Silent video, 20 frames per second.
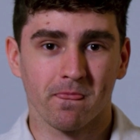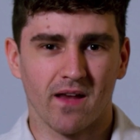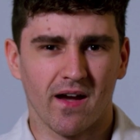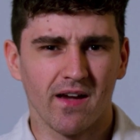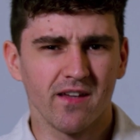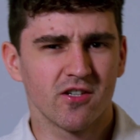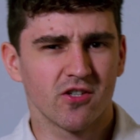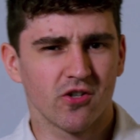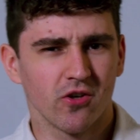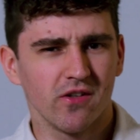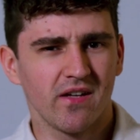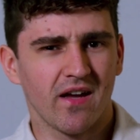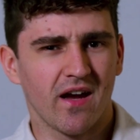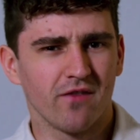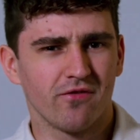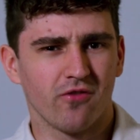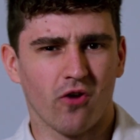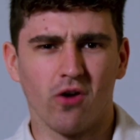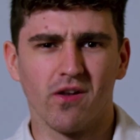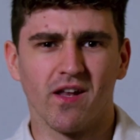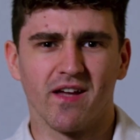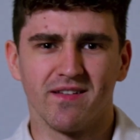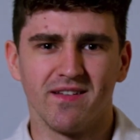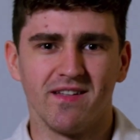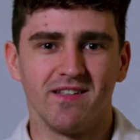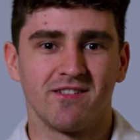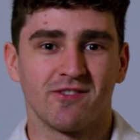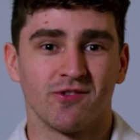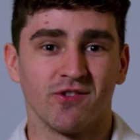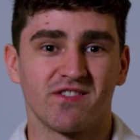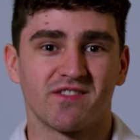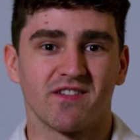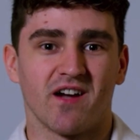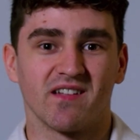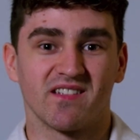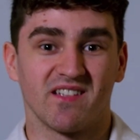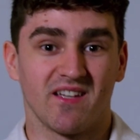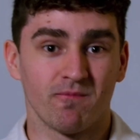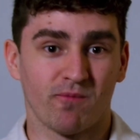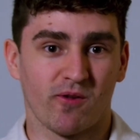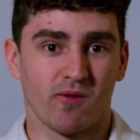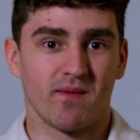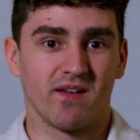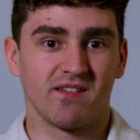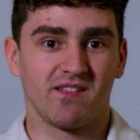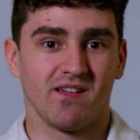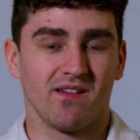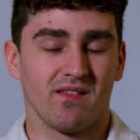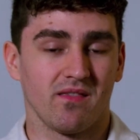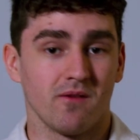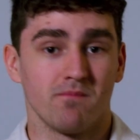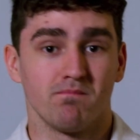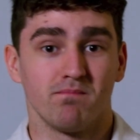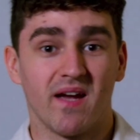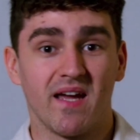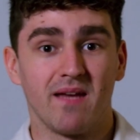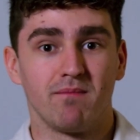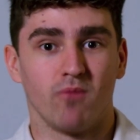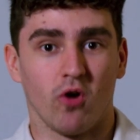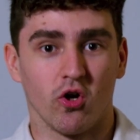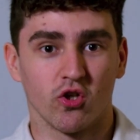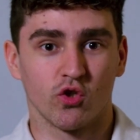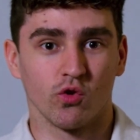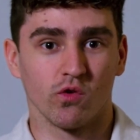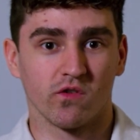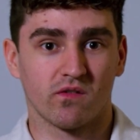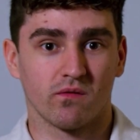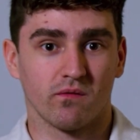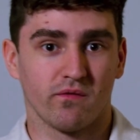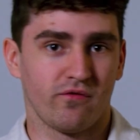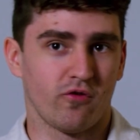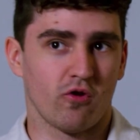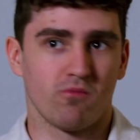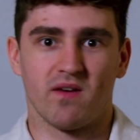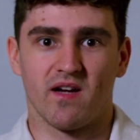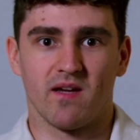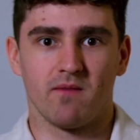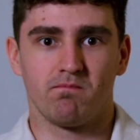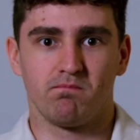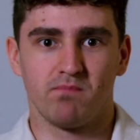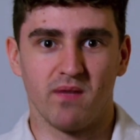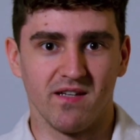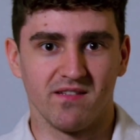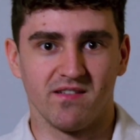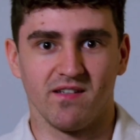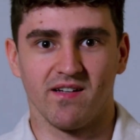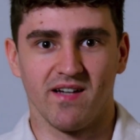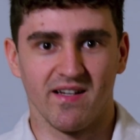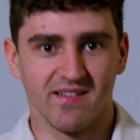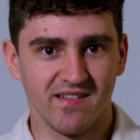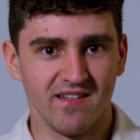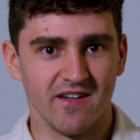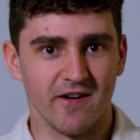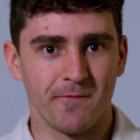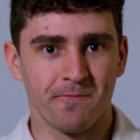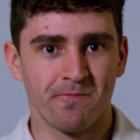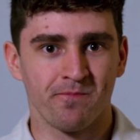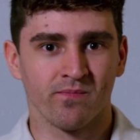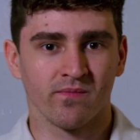I should have all I need to start implementing the main modules for my basic idea.